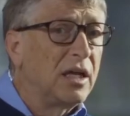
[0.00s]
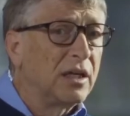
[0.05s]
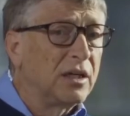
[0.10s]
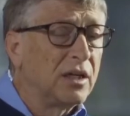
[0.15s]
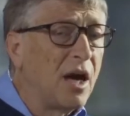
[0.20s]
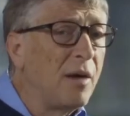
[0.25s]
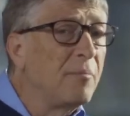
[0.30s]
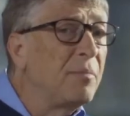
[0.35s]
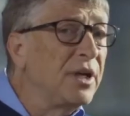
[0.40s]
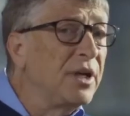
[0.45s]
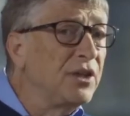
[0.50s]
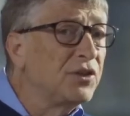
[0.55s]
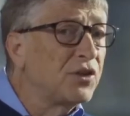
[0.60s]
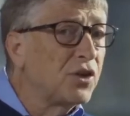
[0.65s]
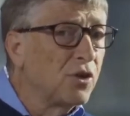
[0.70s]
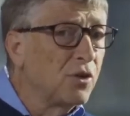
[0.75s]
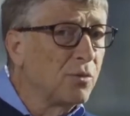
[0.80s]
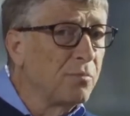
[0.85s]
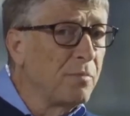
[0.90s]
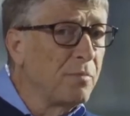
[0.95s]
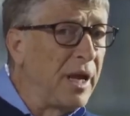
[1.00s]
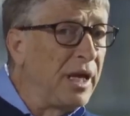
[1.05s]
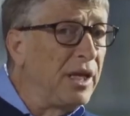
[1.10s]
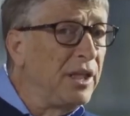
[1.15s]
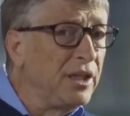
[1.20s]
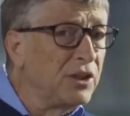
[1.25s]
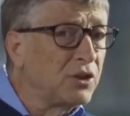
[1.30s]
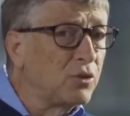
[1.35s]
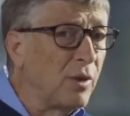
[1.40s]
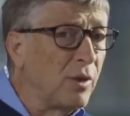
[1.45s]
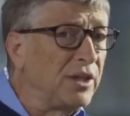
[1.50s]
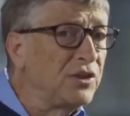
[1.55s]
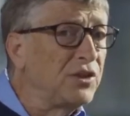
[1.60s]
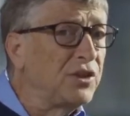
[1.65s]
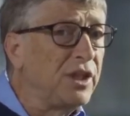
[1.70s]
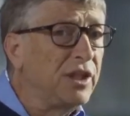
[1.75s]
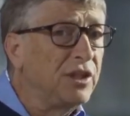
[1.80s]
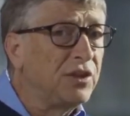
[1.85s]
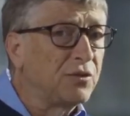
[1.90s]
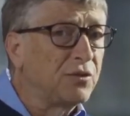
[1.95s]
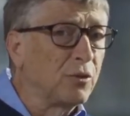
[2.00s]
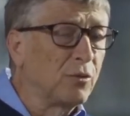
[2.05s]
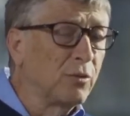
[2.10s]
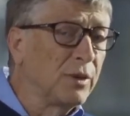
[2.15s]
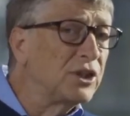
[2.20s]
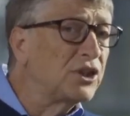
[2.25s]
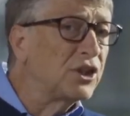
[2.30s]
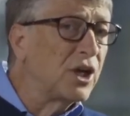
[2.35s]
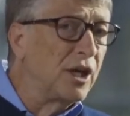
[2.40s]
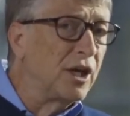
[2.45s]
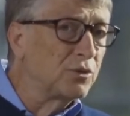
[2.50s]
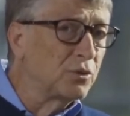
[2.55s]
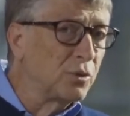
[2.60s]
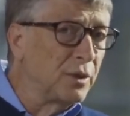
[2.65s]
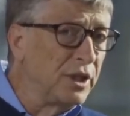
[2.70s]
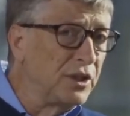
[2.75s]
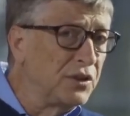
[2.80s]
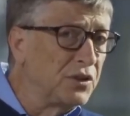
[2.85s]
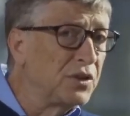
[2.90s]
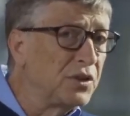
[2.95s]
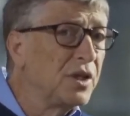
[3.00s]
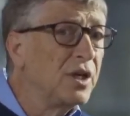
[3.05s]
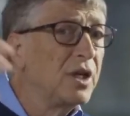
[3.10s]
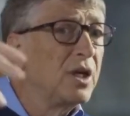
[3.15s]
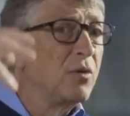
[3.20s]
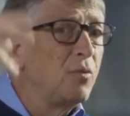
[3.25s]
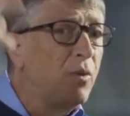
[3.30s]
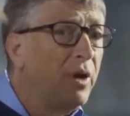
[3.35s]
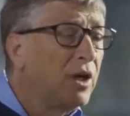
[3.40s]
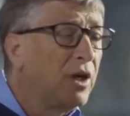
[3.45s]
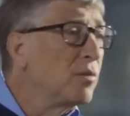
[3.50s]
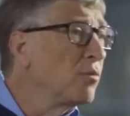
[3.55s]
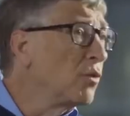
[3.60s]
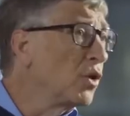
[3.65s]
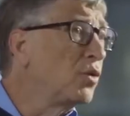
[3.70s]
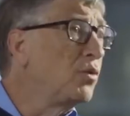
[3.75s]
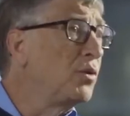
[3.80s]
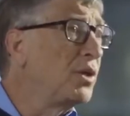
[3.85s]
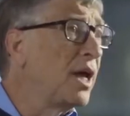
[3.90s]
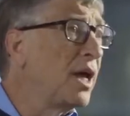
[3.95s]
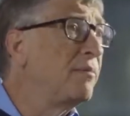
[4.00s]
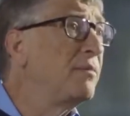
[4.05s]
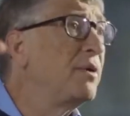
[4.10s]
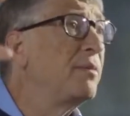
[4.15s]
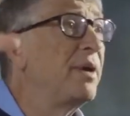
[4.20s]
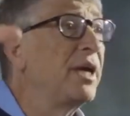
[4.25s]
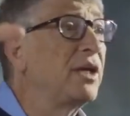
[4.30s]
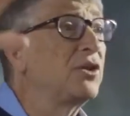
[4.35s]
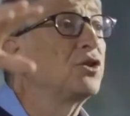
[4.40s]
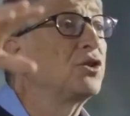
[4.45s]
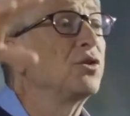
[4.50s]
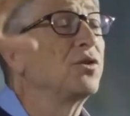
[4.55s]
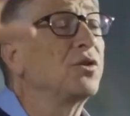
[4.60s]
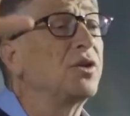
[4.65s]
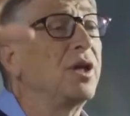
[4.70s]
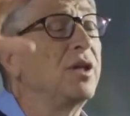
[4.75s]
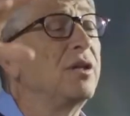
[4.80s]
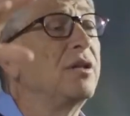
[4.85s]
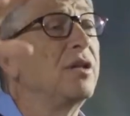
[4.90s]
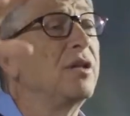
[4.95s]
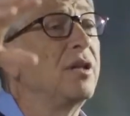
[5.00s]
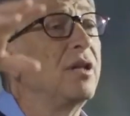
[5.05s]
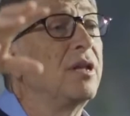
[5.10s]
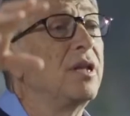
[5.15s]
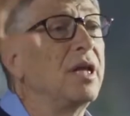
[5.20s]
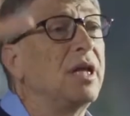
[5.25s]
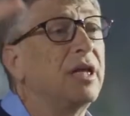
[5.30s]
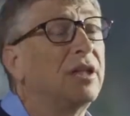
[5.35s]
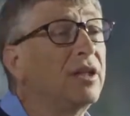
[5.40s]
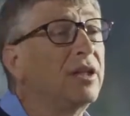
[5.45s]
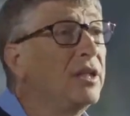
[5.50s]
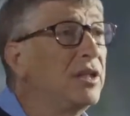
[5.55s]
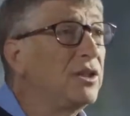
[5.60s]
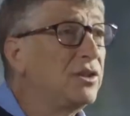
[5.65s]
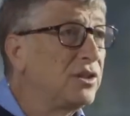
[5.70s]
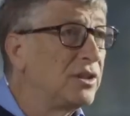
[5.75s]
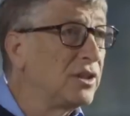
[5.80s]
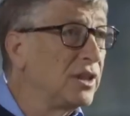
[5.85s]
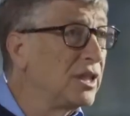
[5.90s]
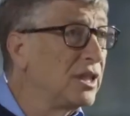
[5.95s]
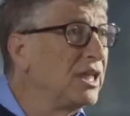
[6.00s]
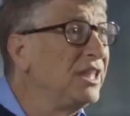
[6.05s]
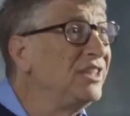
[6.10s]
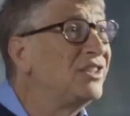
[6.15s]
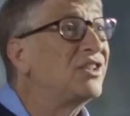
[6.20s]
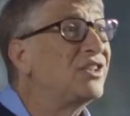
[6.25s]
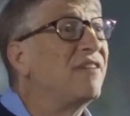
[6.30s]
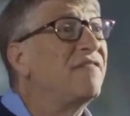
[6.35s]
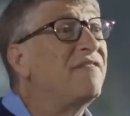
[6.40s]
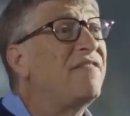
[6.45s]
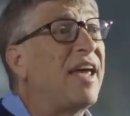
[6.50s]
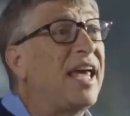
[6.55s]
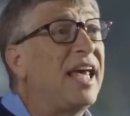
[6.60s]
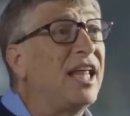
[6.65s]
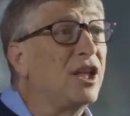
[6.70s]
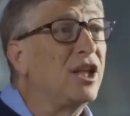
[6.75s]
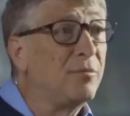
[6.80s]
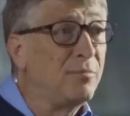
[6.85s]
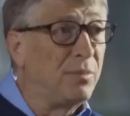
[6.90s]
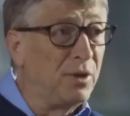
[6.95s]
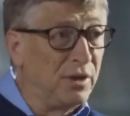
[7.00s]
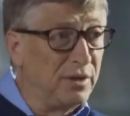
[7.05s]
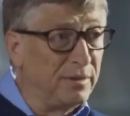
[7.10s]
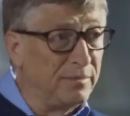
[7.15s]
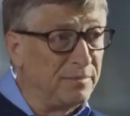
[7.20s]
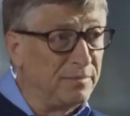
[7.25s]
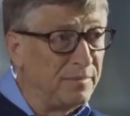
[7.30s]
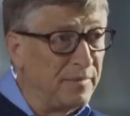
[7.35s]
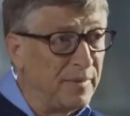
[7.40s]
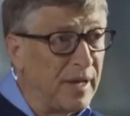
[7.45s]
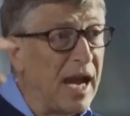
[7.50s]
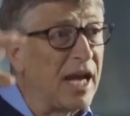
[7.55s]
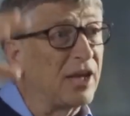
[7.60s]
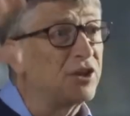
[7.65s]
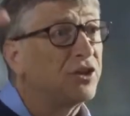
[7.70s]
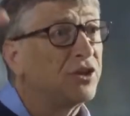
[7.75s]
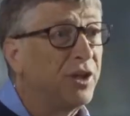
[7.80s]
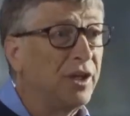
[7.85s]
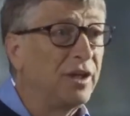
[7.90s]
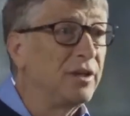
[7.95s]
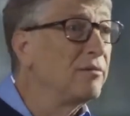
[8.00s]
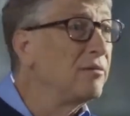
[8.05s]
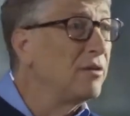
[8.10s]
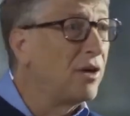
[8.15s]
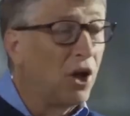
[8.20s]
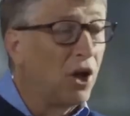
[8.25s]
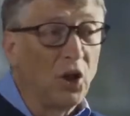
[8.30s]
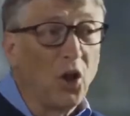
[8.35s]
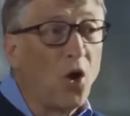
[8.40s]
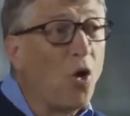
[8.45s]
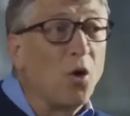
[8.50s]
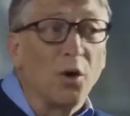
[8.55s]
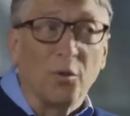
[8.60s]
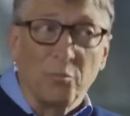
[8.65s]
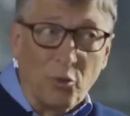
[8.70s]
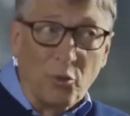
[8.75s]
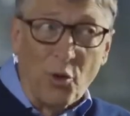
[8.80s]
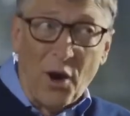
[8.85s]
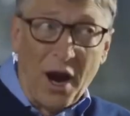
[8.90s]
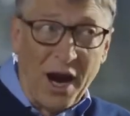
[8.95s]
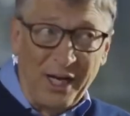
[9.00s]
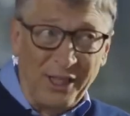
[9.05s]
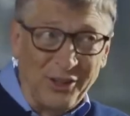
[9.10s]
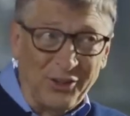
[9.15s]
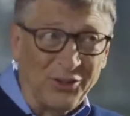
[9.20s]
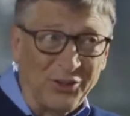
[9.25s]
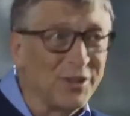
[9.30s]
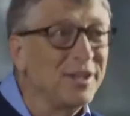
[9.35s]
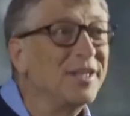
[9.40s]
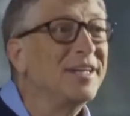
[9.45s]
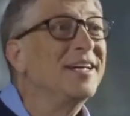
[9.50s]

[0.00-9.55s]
companies that are making these great seeds for rich countries. We can work with them to make sure that it's at least available, actually at a lower price,